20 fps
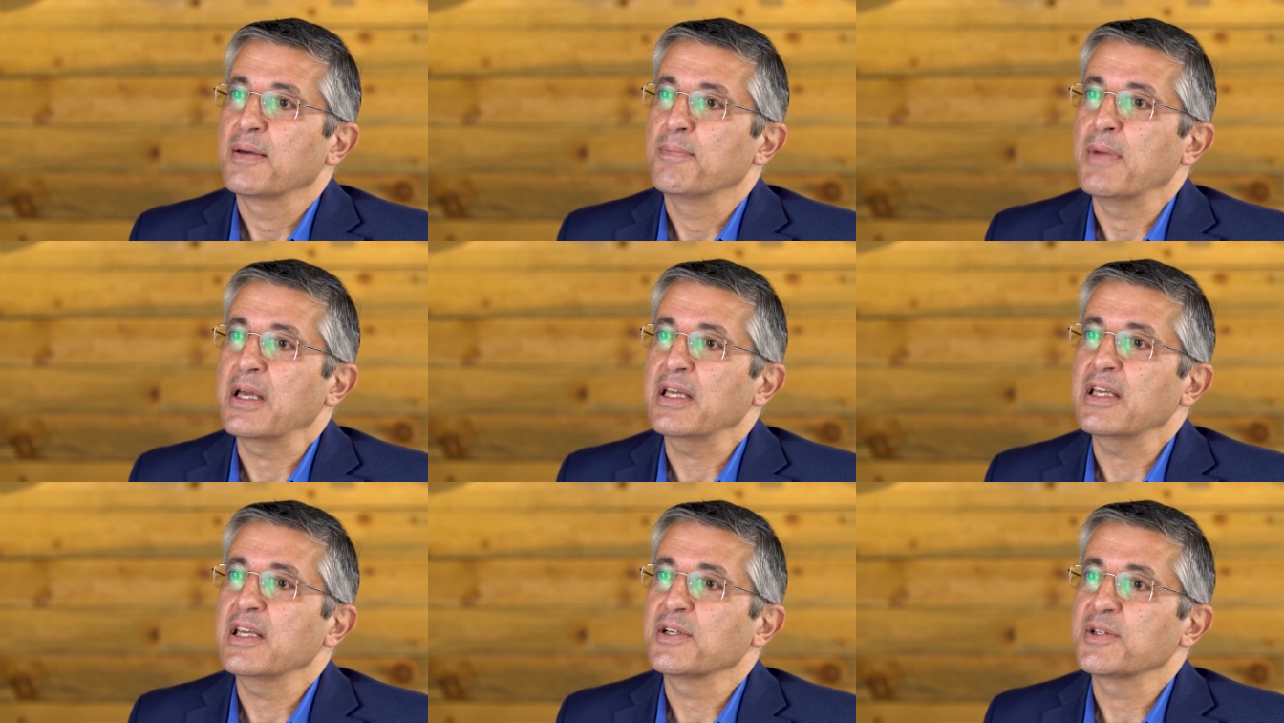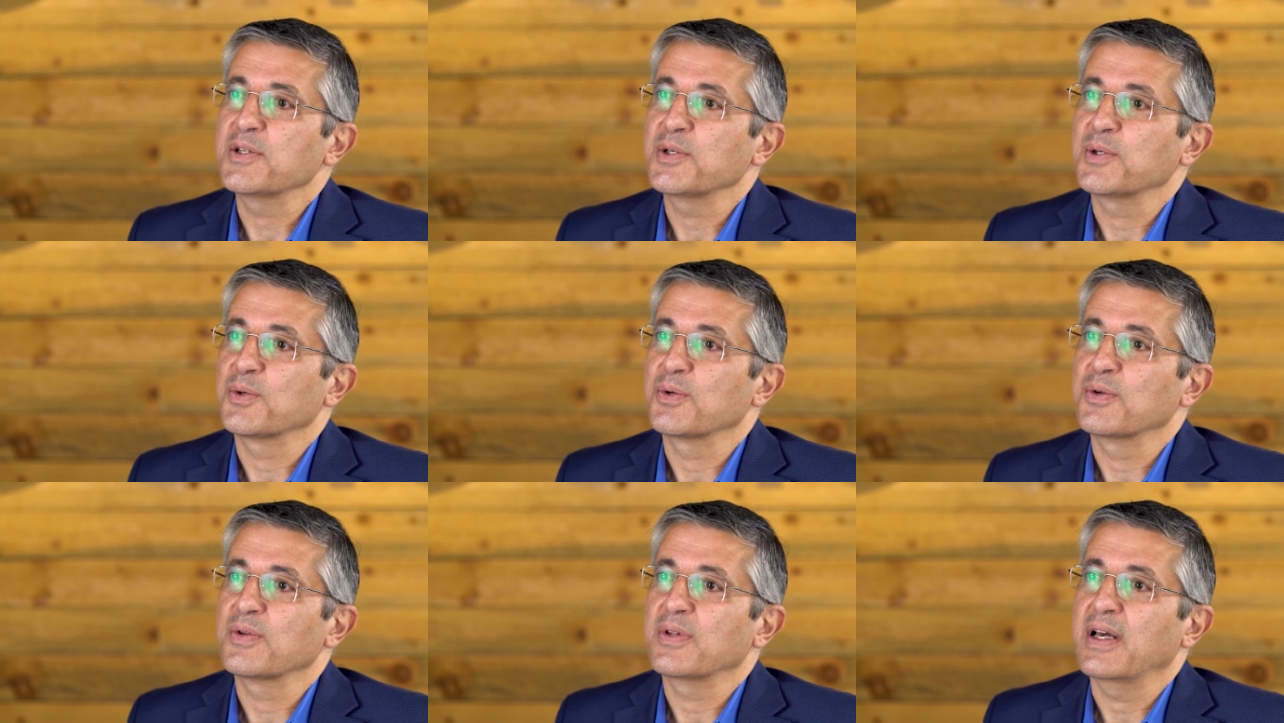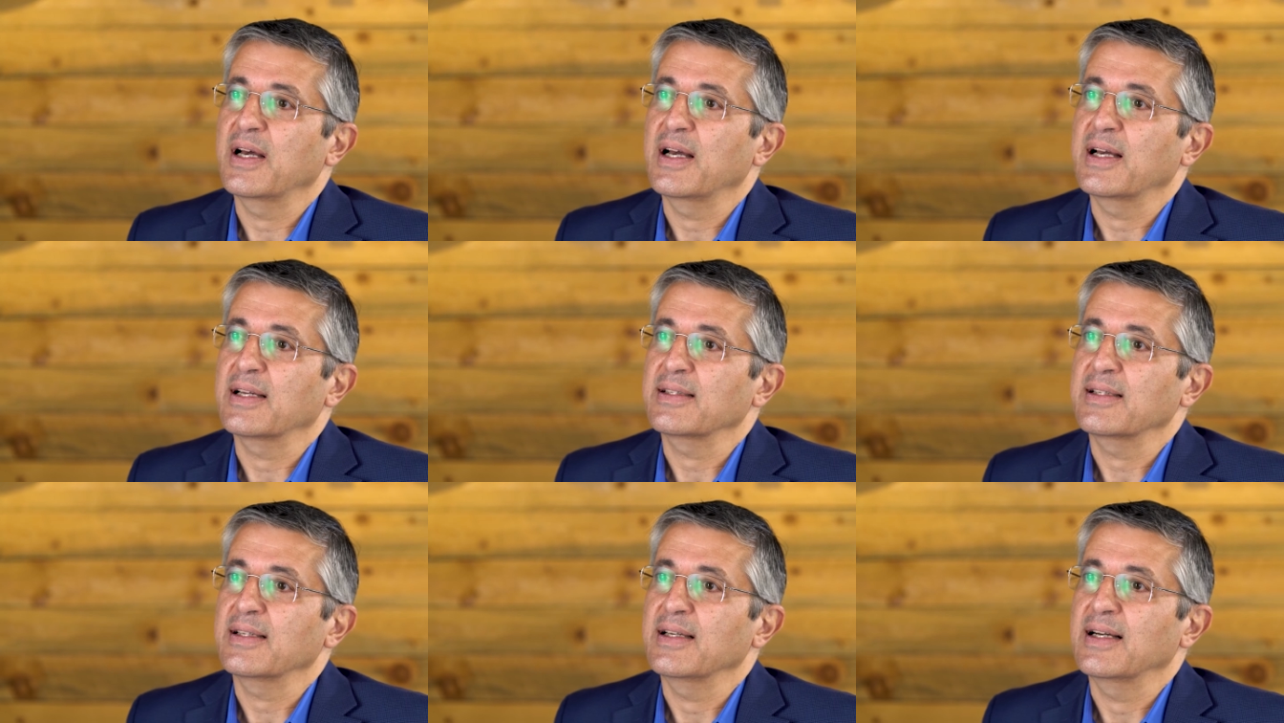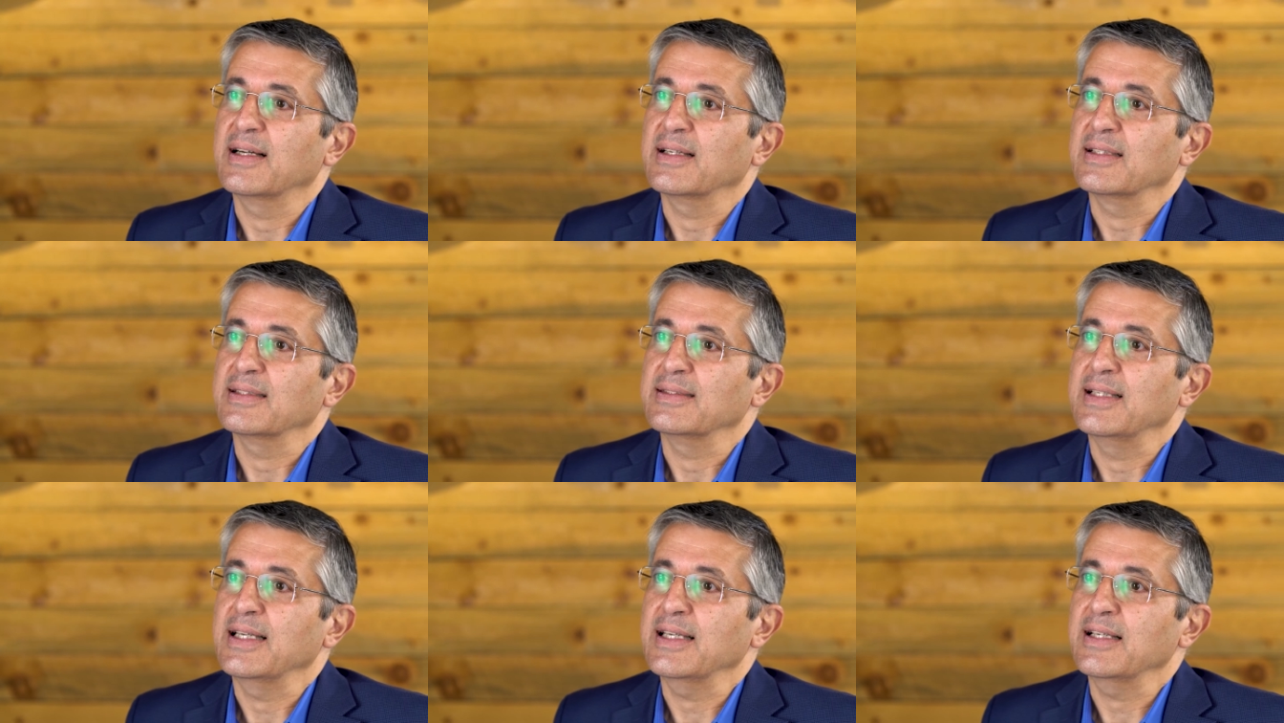making sure that
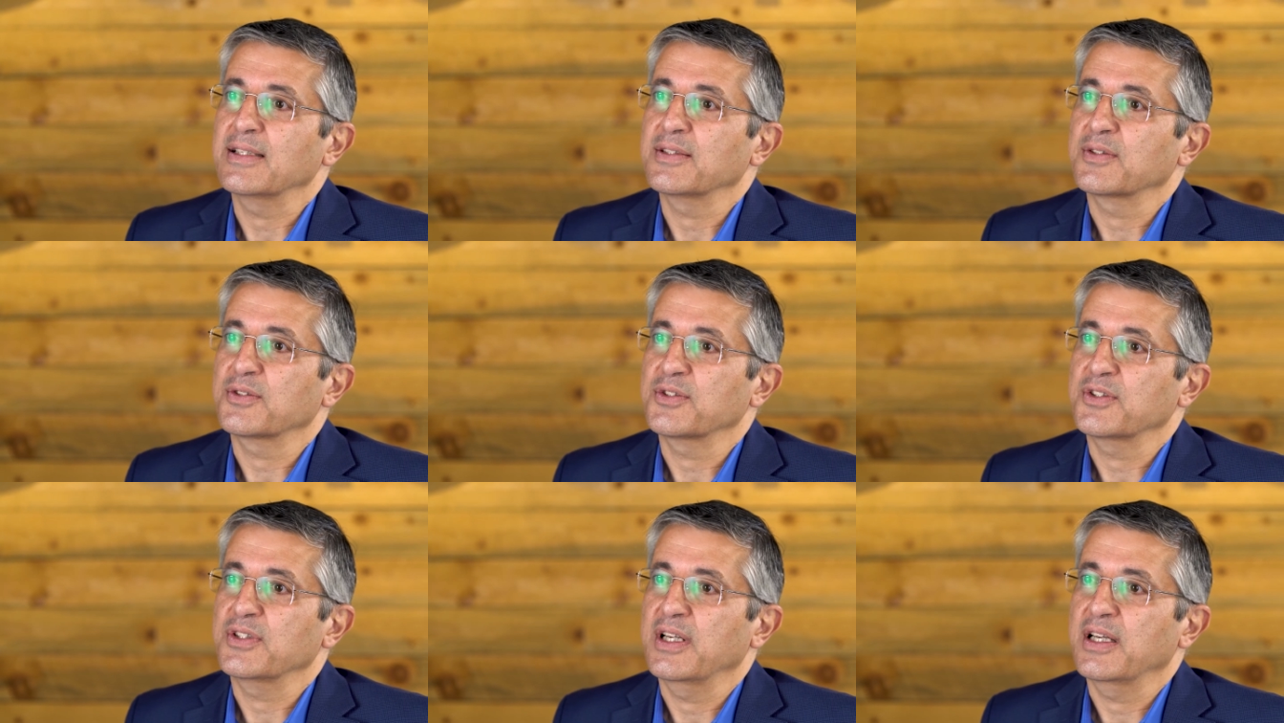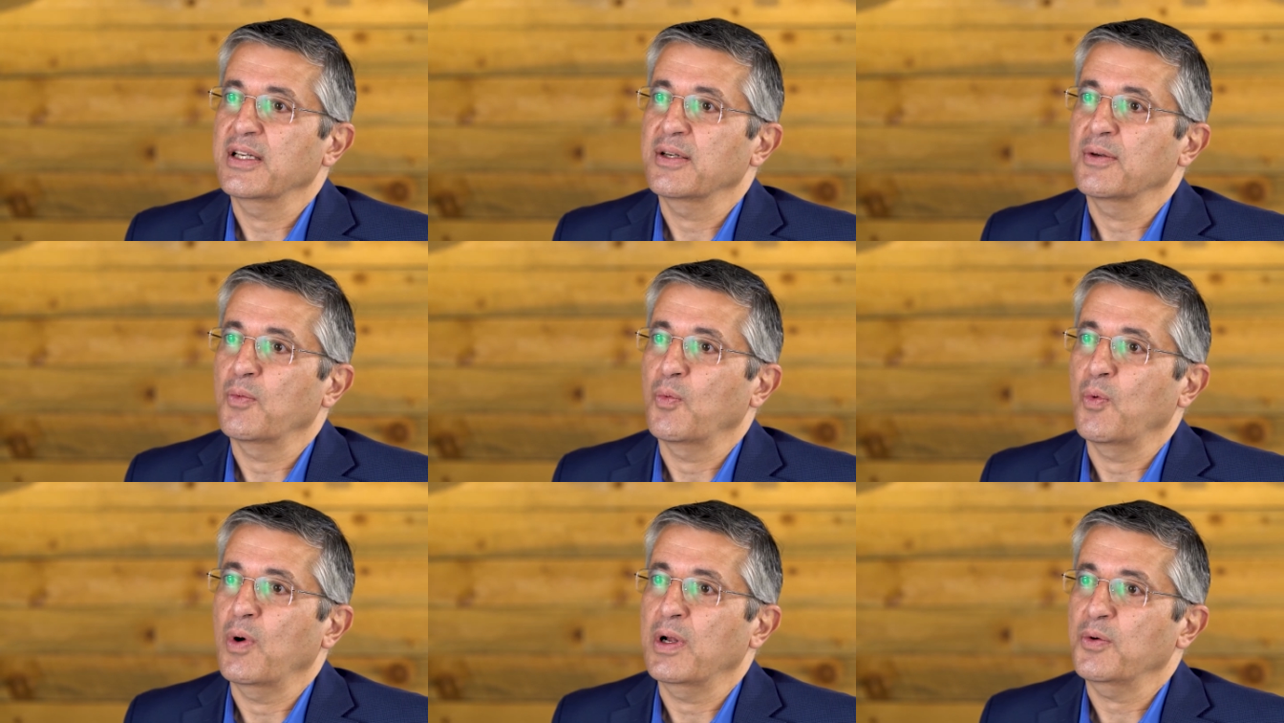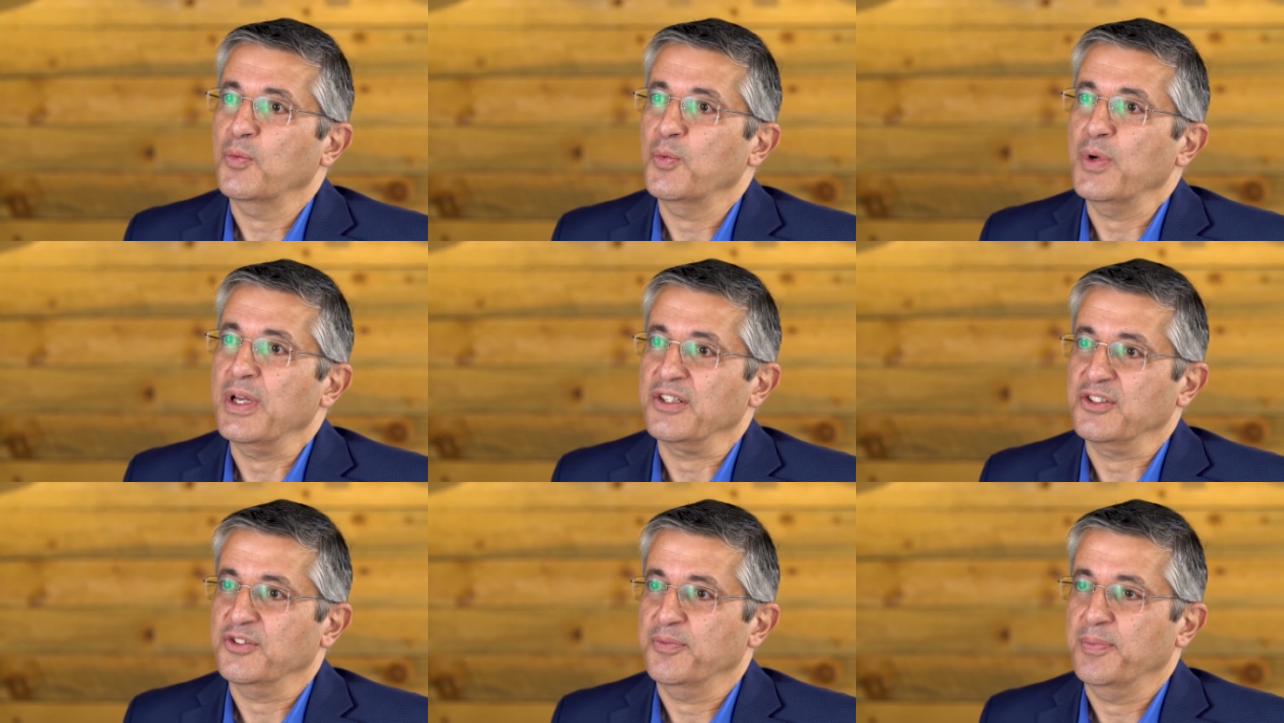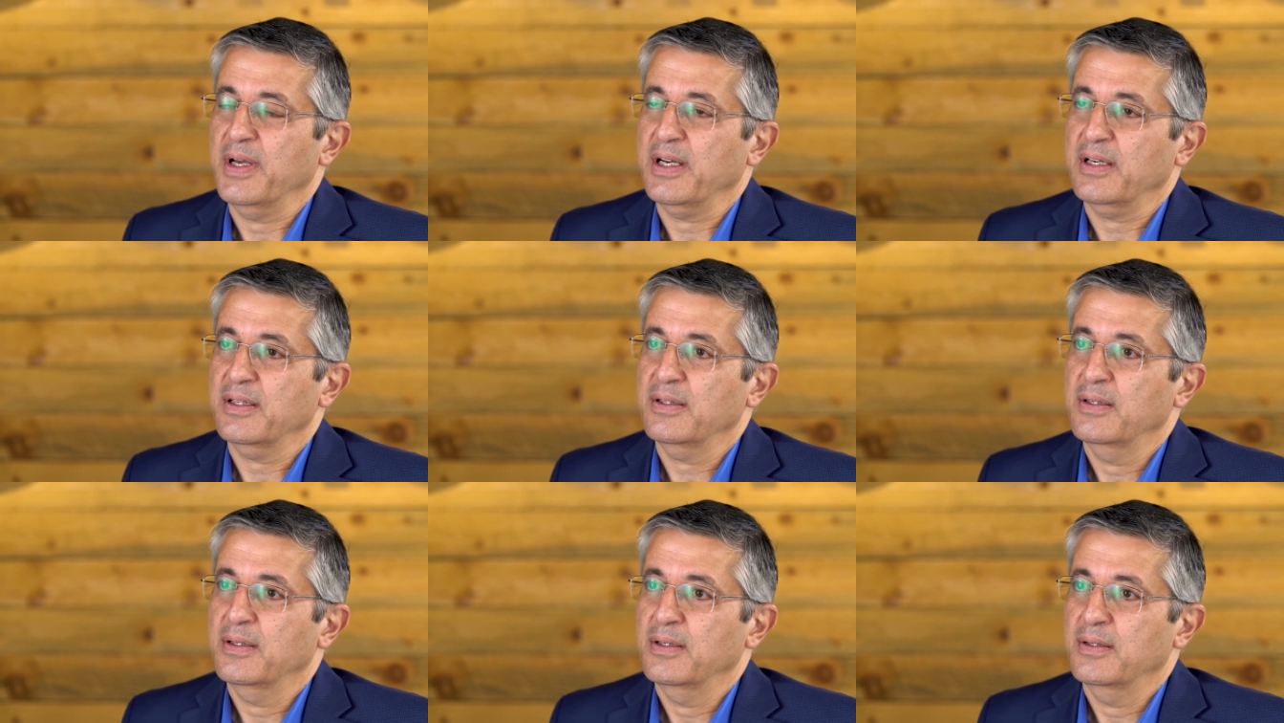uh, they understand what we
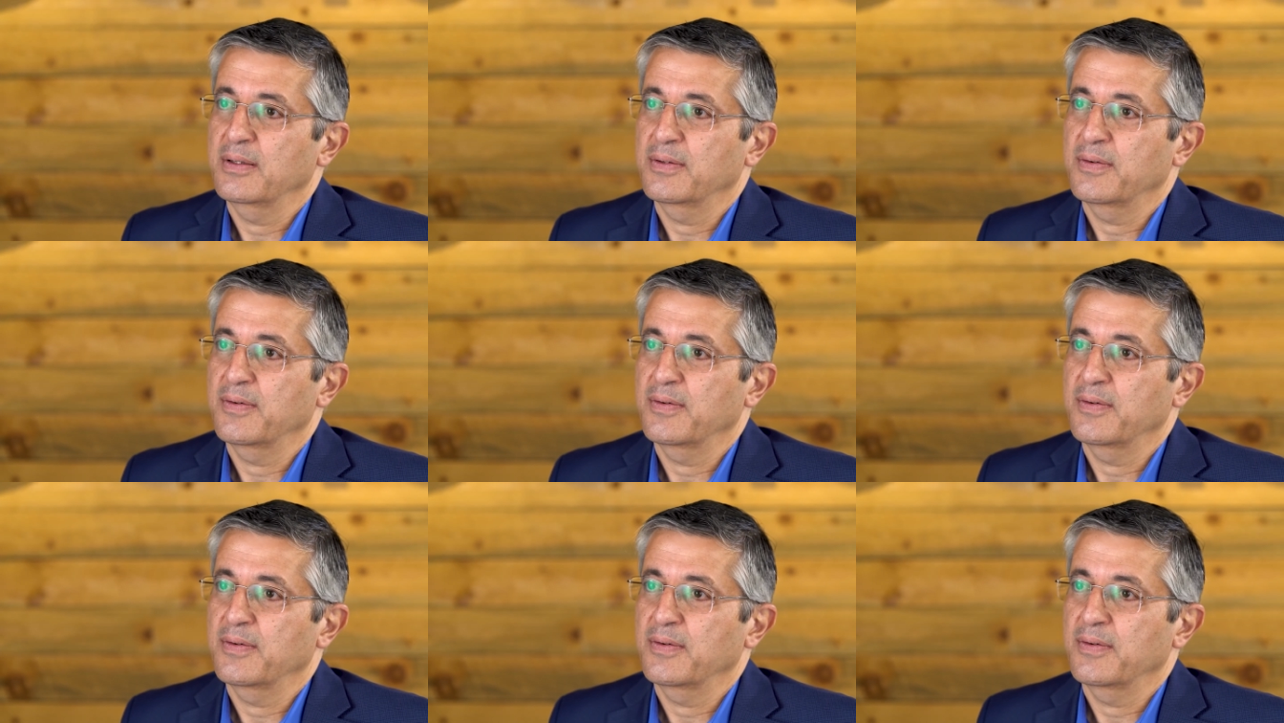expect